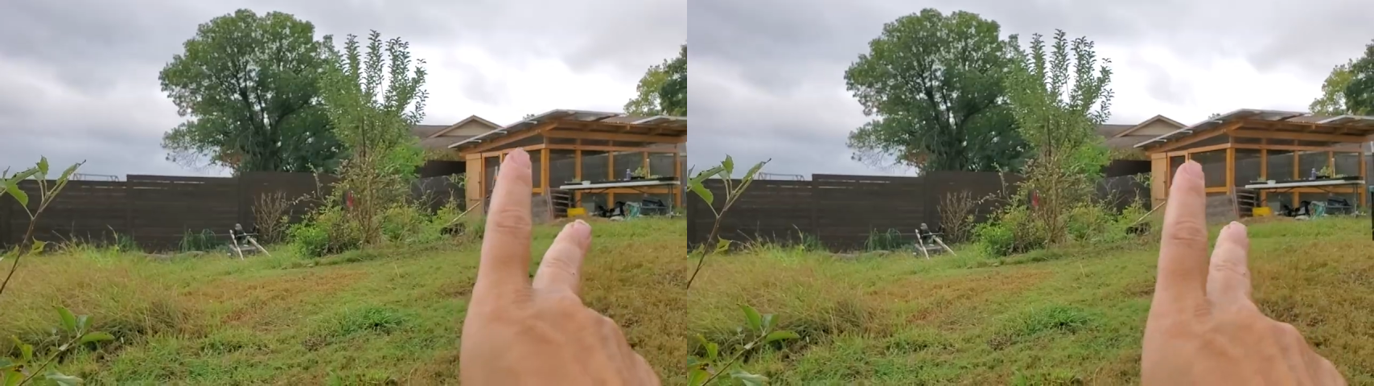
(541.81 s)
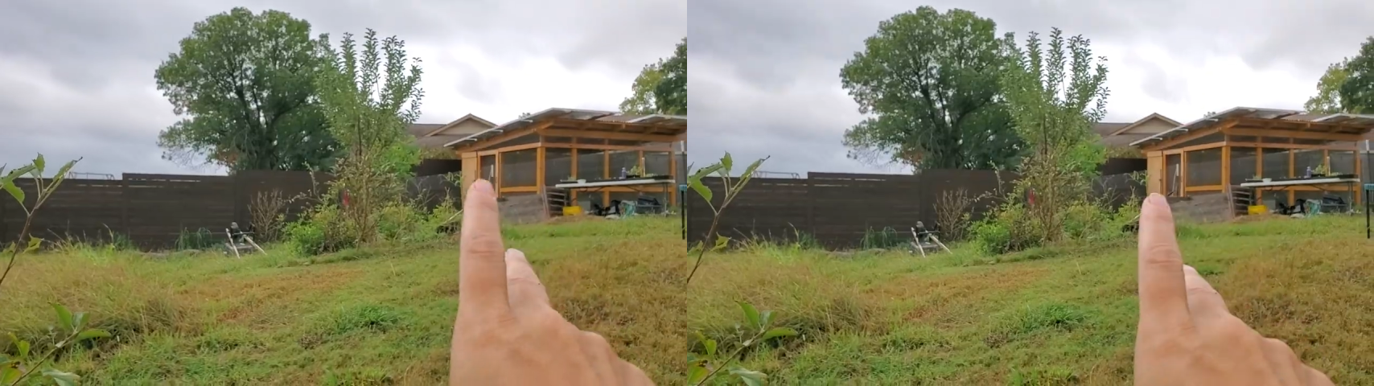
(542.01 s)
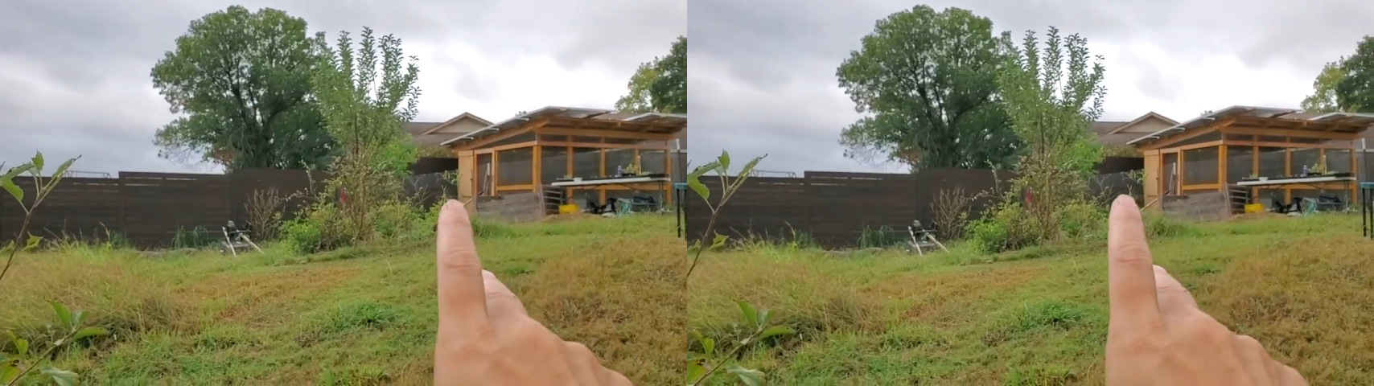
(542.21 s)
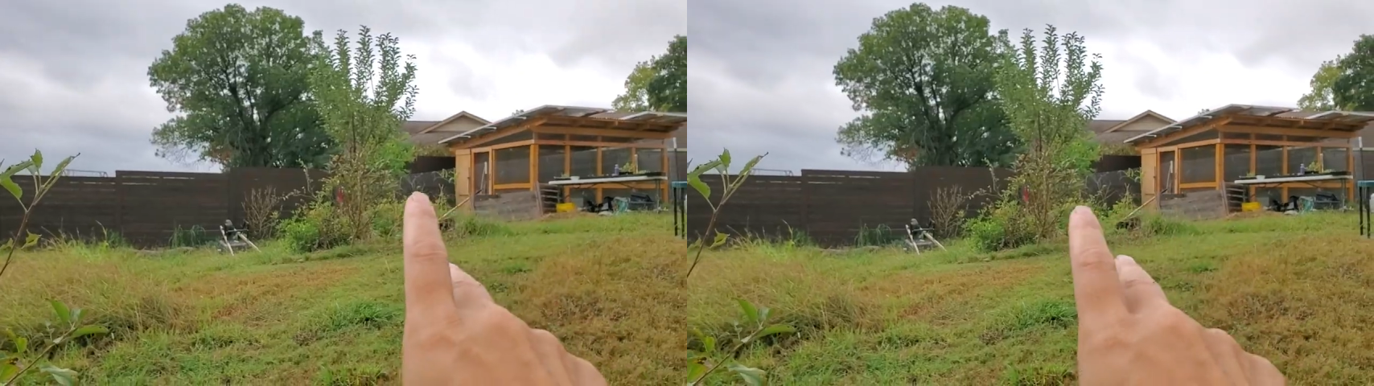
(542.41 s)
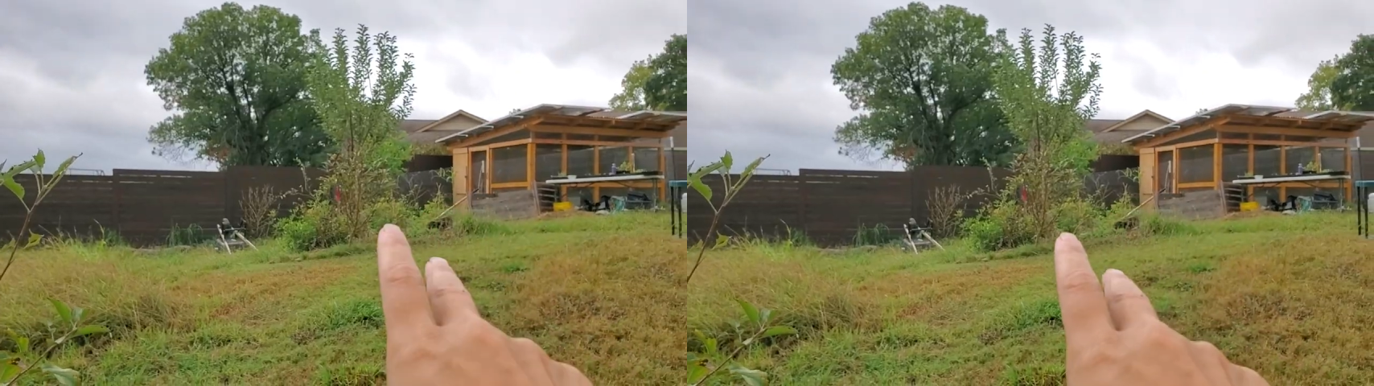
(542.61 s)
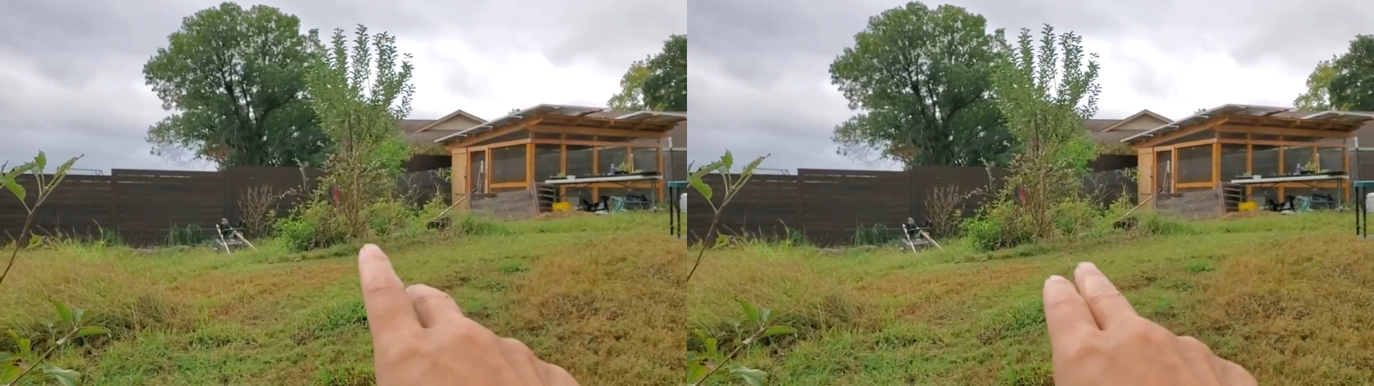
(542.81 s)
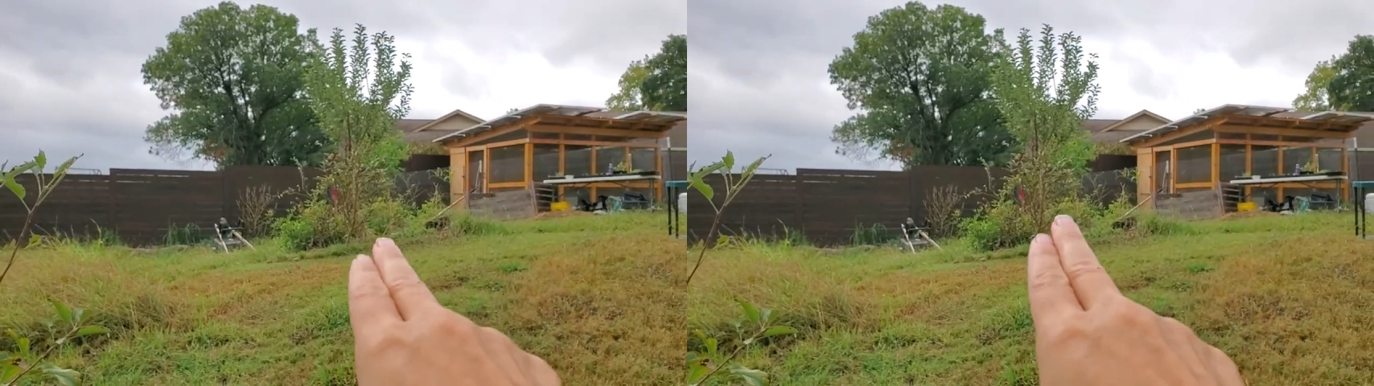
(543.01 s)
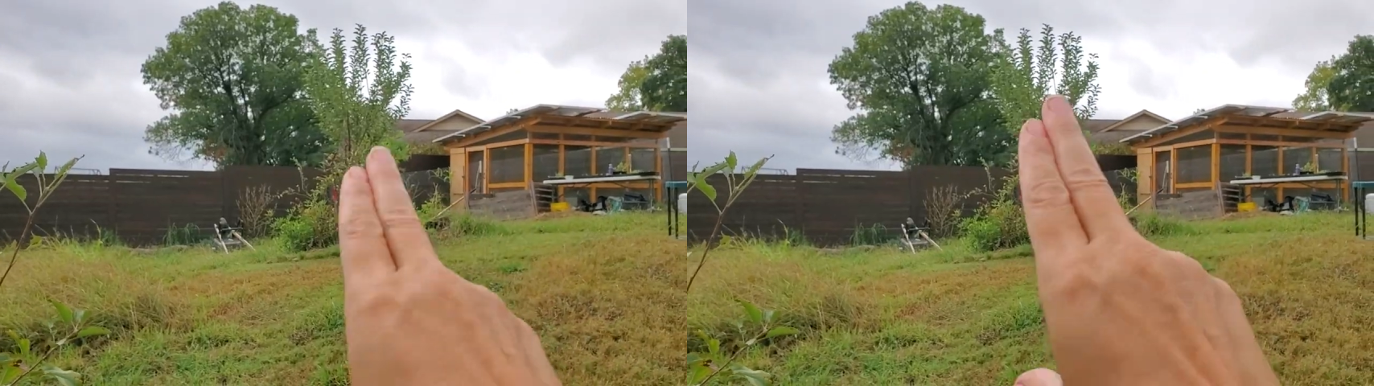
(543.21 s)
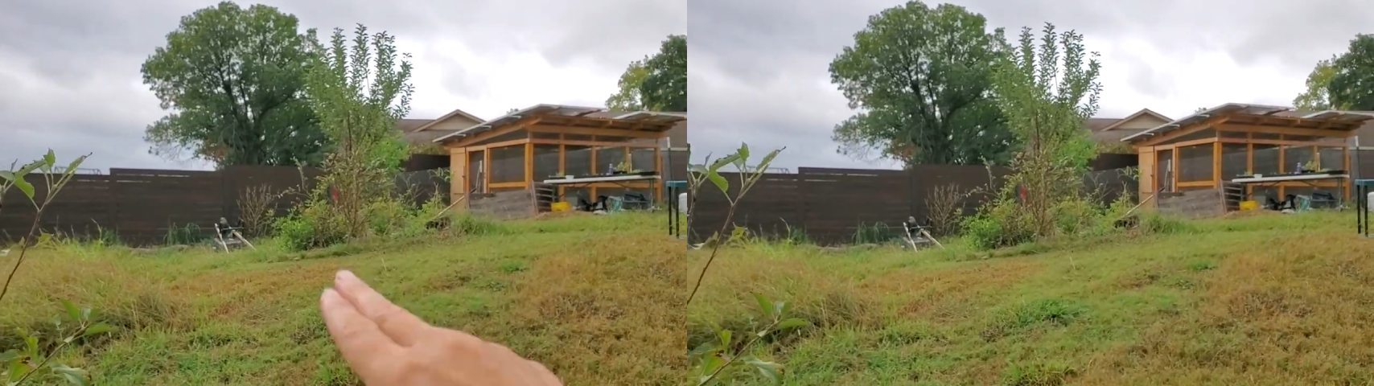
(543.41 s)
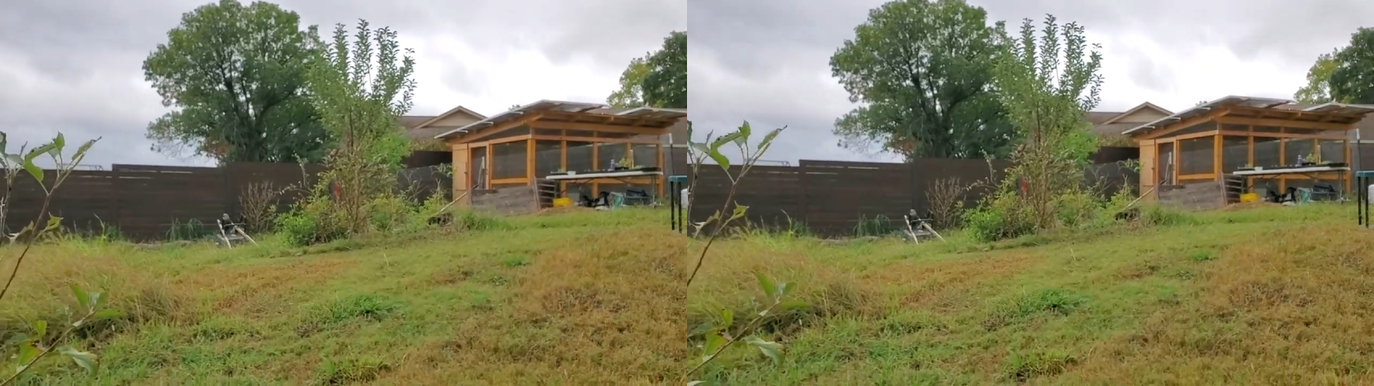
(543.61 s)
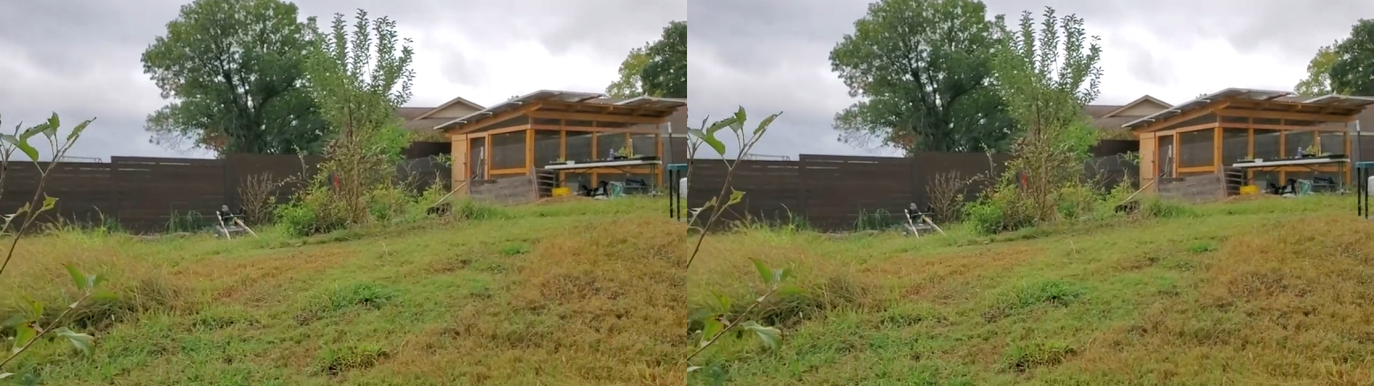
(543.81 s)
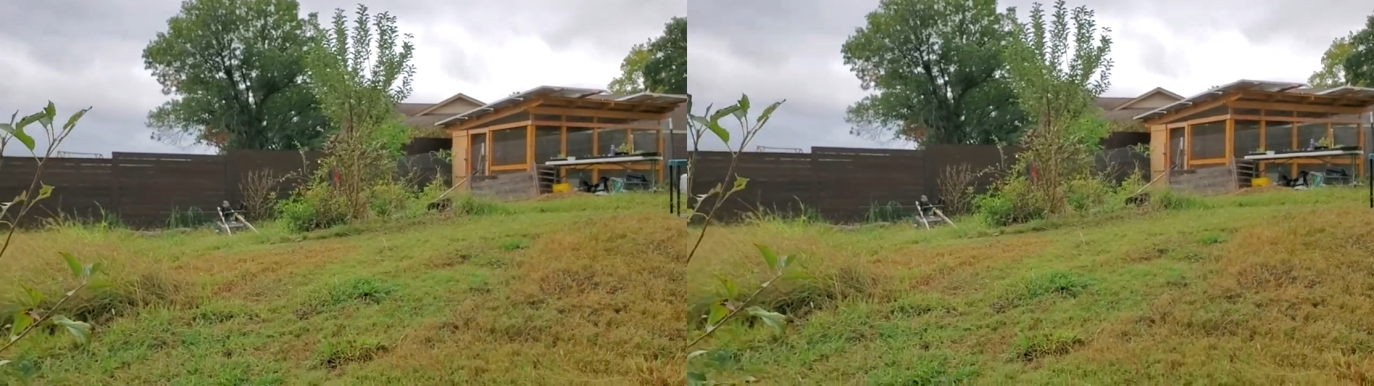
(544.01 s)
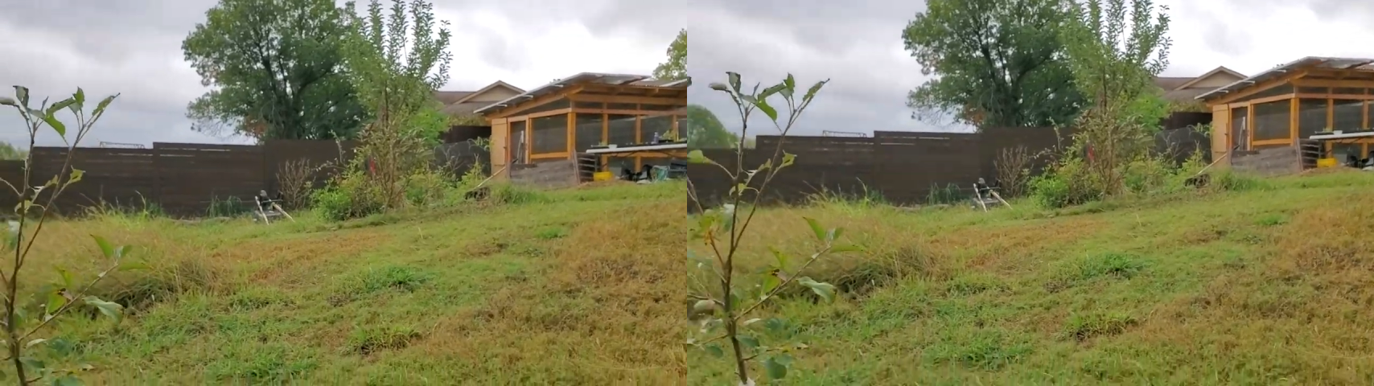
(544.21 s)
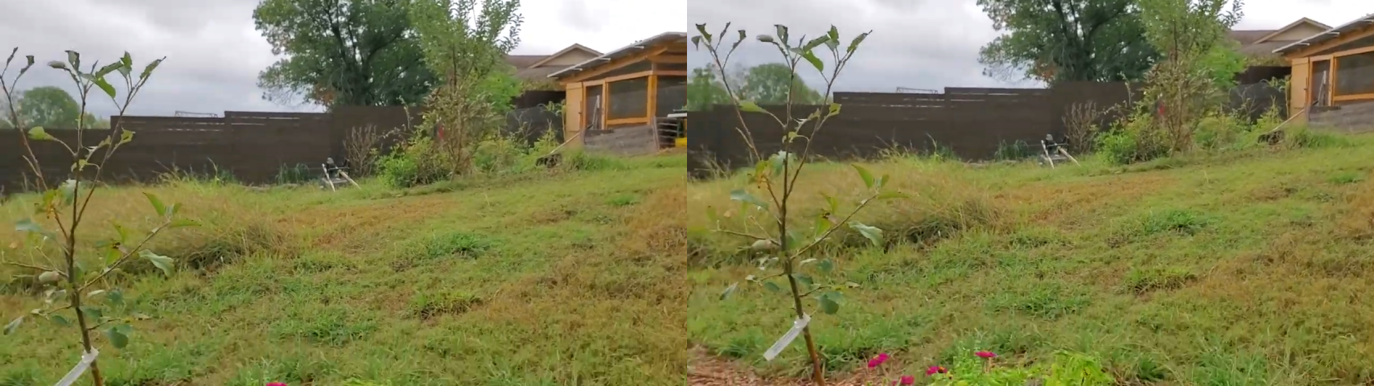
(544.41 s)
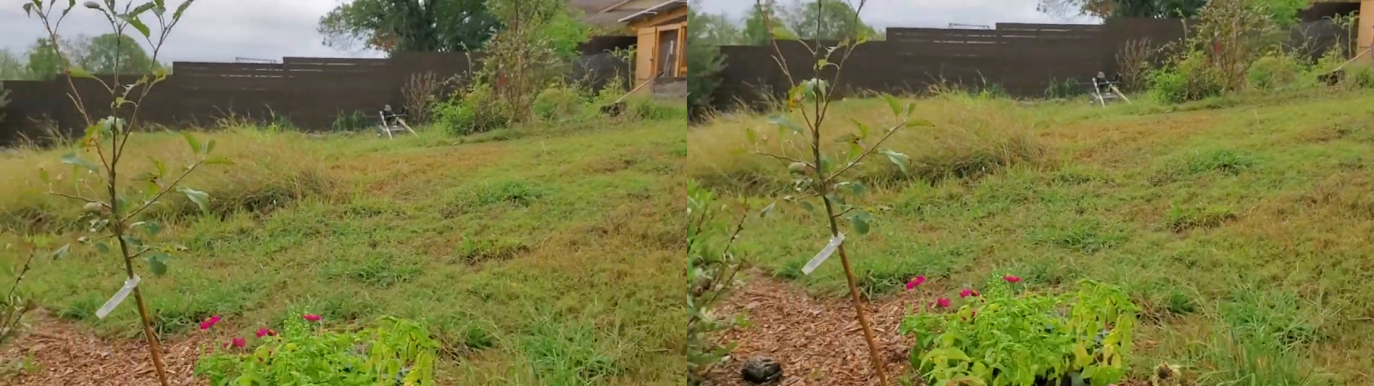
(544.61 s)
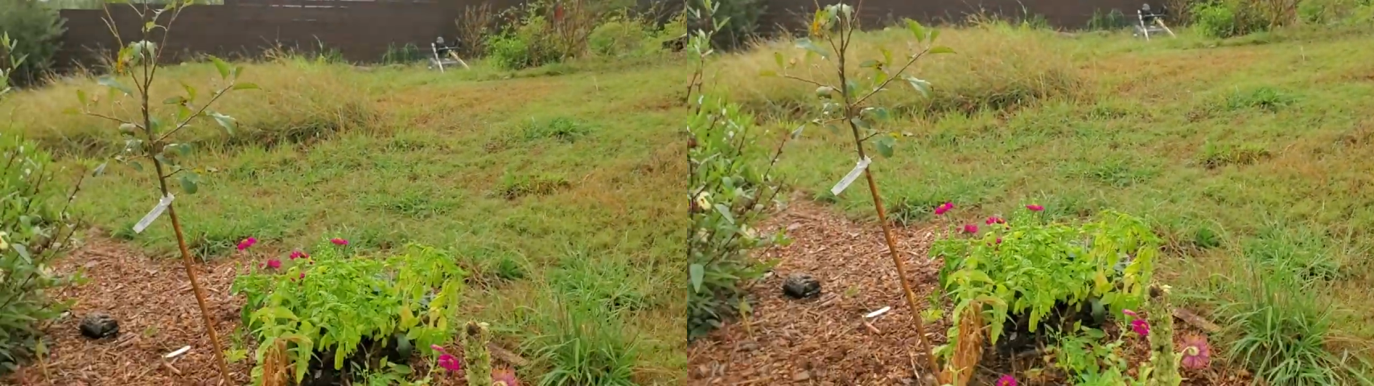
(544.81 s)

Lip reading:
No face is visible, so there are no lips to read.